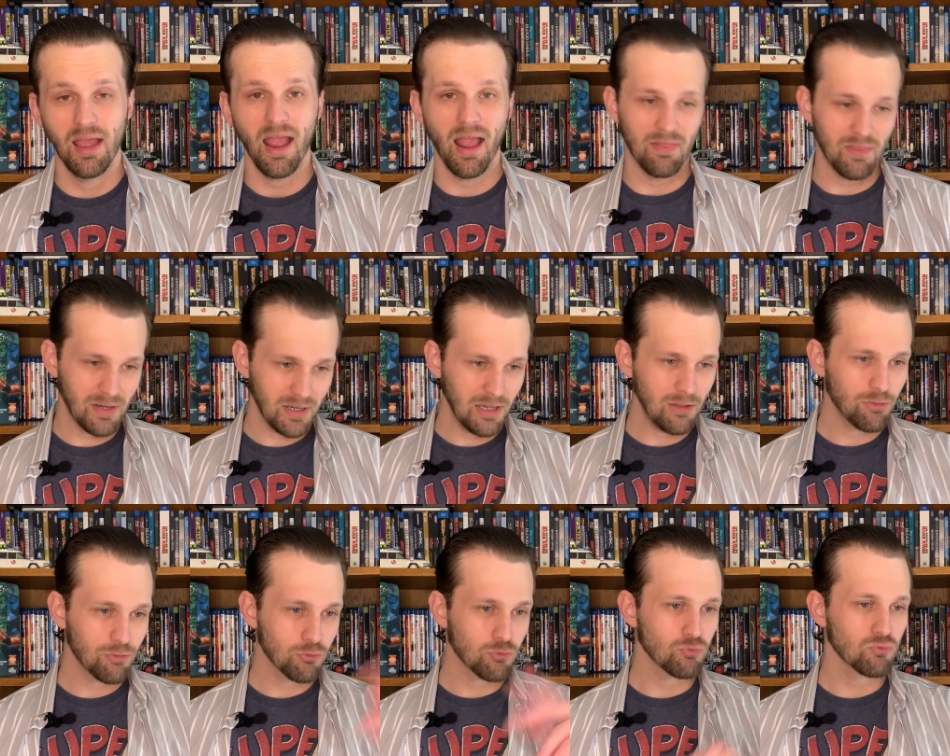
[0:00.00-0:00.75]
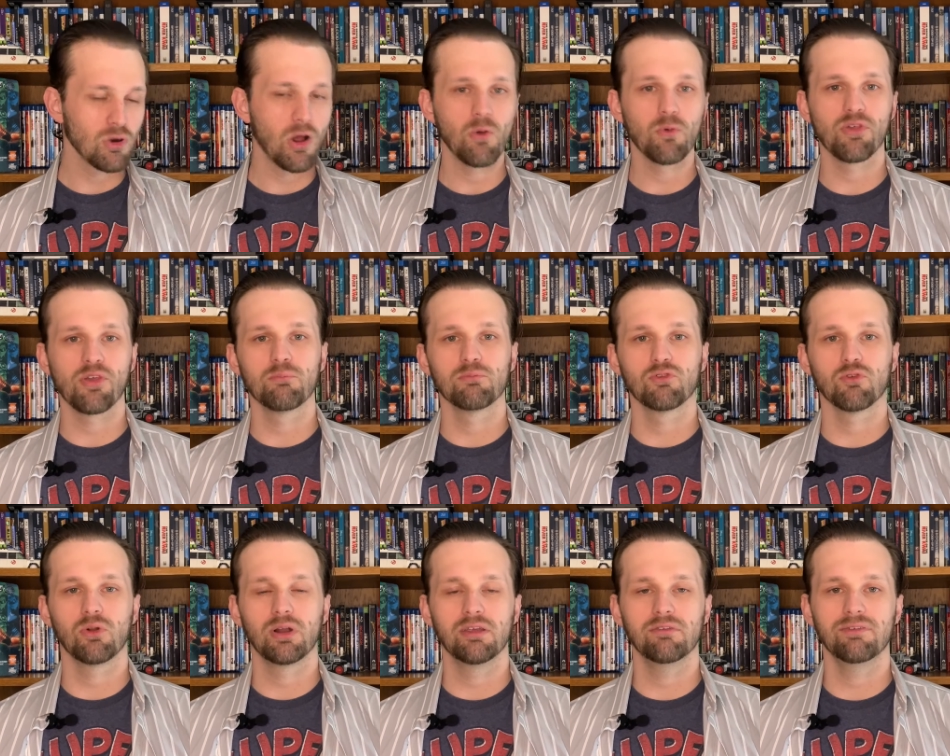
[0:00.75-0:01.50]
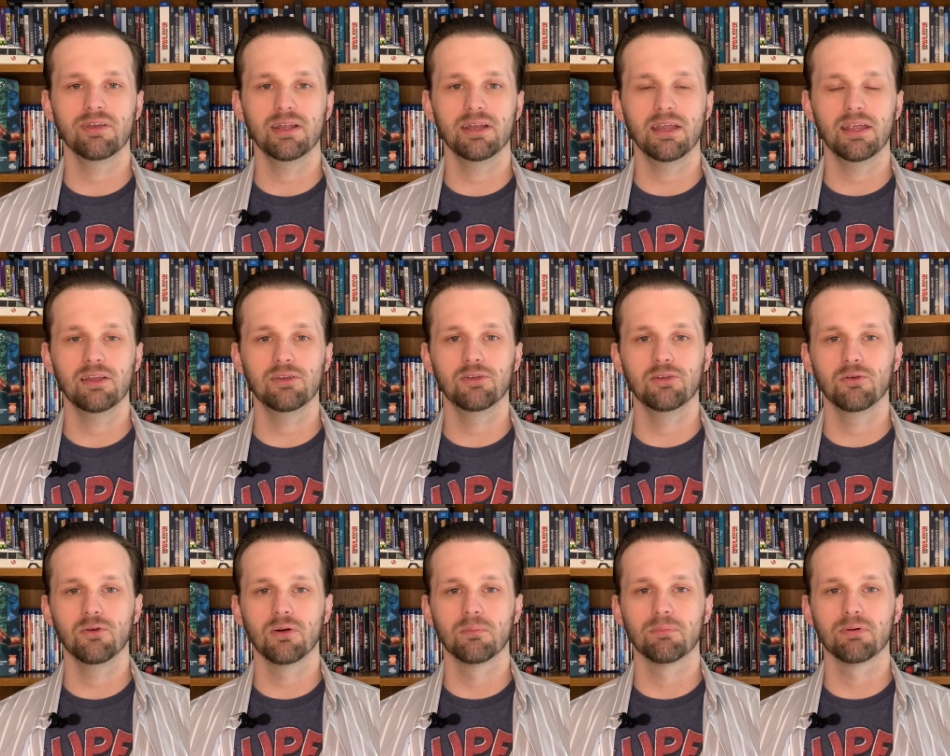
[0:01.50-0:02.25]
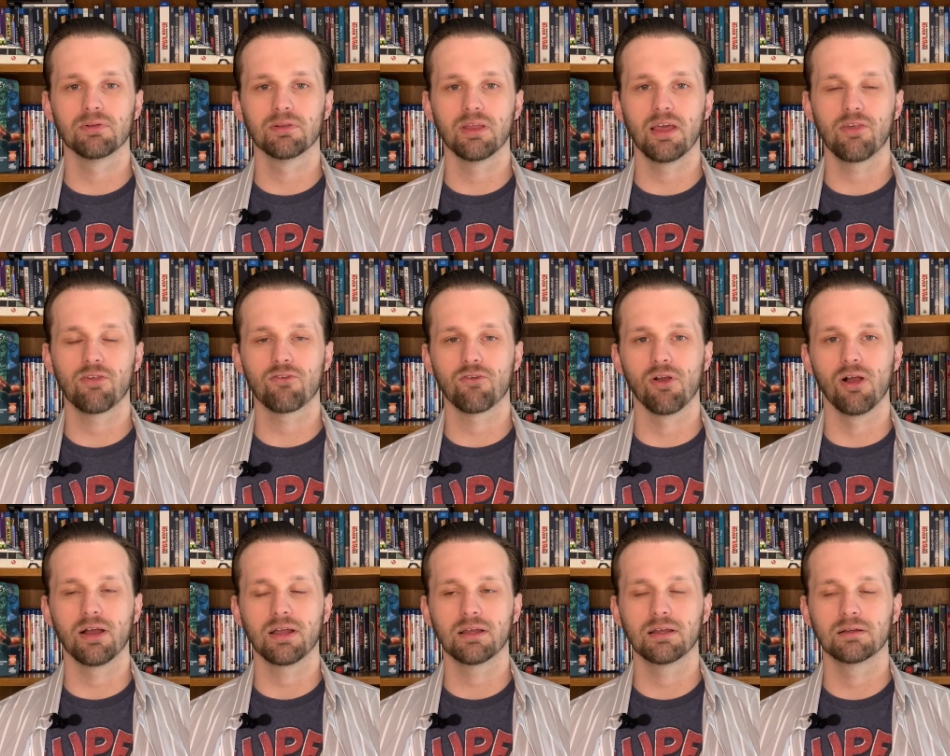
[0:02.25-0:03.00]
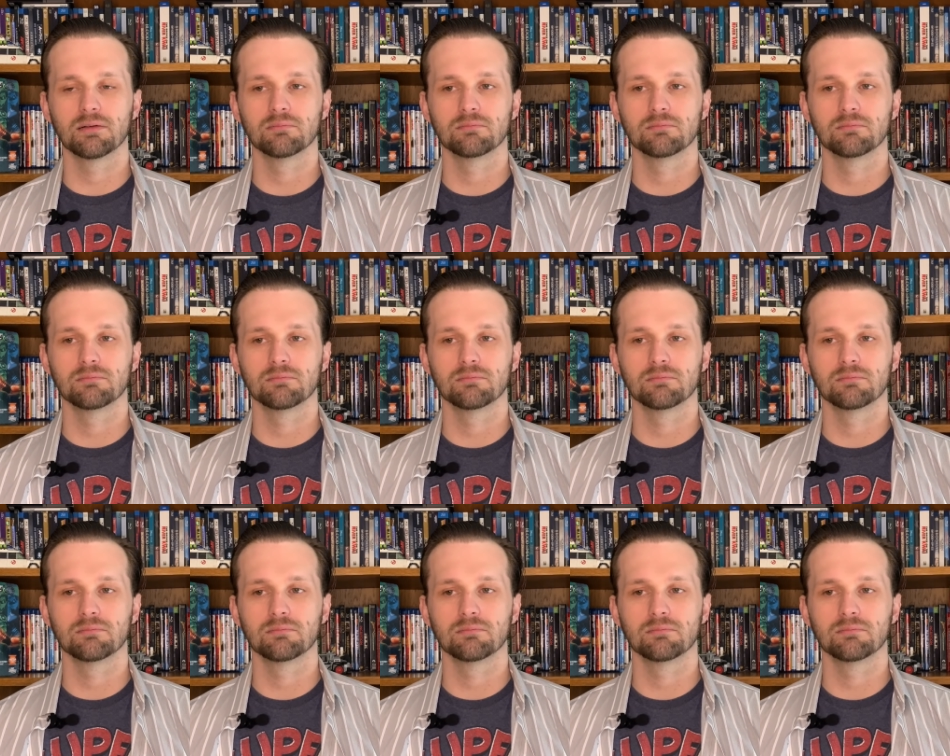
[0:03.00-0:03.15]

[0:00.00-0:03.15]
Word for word: And then he throws him twenty feet into a police truck.